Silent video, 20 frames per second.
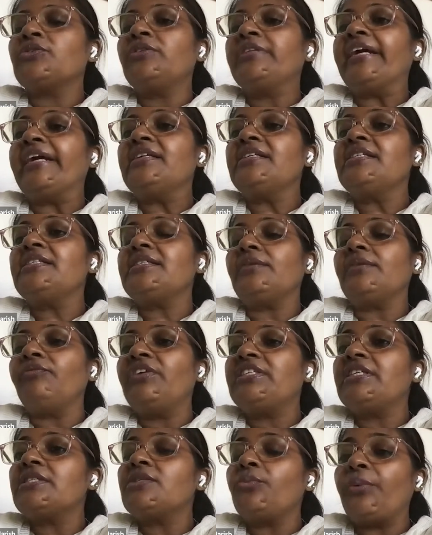So that is,
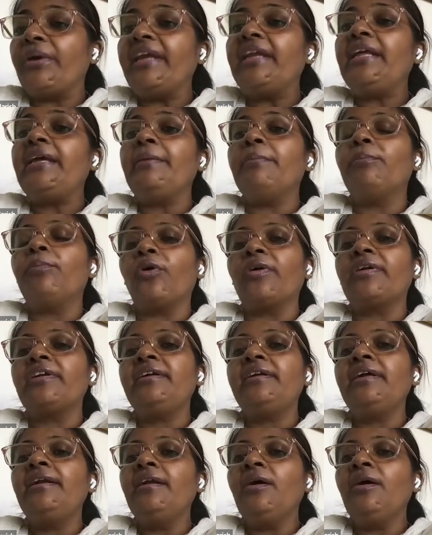which is very important.